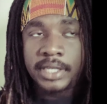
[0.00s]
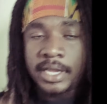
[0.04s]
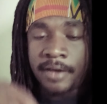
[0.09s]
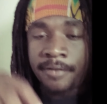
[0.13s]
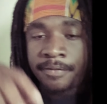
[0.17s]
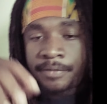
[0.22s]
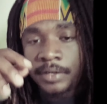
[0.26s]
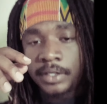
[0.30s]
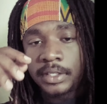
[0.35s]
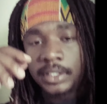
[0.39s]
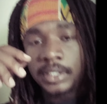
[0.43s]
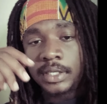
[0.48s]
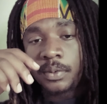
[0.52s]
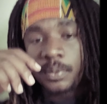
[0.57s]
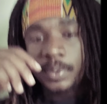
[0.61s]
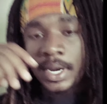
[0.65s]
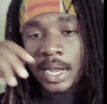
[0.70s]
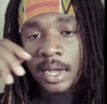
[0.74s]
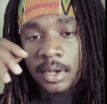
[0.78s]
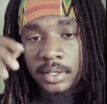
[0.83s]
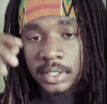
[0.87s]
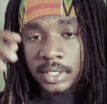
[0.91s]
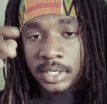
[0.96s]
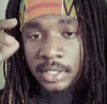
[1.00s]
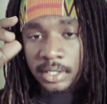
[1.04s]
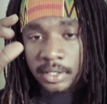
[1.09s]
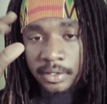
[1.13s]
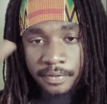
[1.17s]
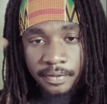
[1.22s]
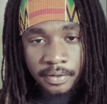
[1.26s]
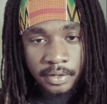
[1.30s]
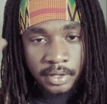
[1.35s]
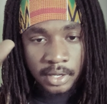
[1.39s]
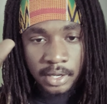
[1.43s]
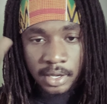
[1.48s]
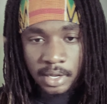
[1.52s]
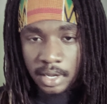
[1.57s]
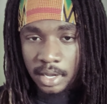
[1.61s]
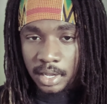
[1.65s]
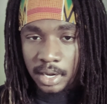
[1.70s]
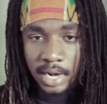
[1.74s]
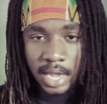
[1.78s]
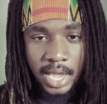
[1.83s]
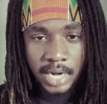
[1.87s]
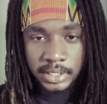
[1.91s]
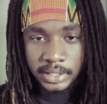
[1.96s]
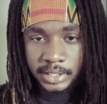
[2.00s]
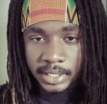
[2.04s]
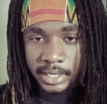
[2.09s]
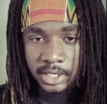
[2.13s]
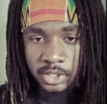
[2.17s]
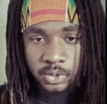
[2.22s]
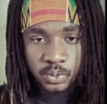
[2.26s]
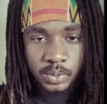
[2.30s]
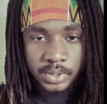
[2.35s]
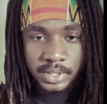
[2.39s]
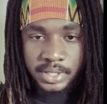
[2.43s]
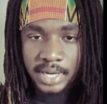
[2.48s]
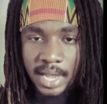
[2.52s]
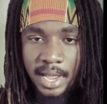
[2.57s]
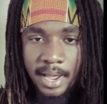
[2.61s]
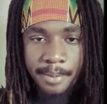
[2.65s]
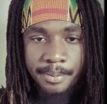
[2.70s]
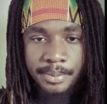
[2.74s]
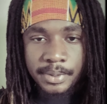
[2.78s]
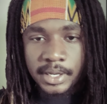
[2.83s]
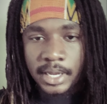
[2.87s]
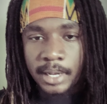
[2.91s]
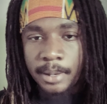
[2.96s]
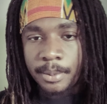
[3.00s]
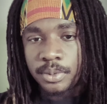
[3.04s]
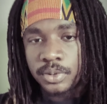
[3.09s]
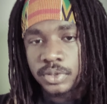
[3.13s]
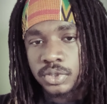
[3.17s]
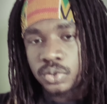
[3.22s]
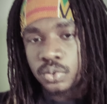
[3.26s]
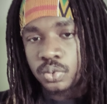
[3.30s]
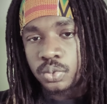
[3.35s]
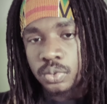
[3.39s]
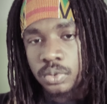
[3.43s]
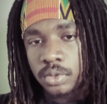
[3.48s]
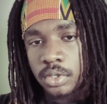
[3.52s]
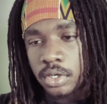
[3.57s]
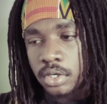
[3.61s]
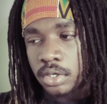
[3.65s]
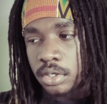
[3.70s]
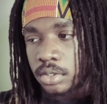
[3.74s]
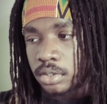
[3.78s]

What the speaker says: definitely without love, a lot of things would not be able to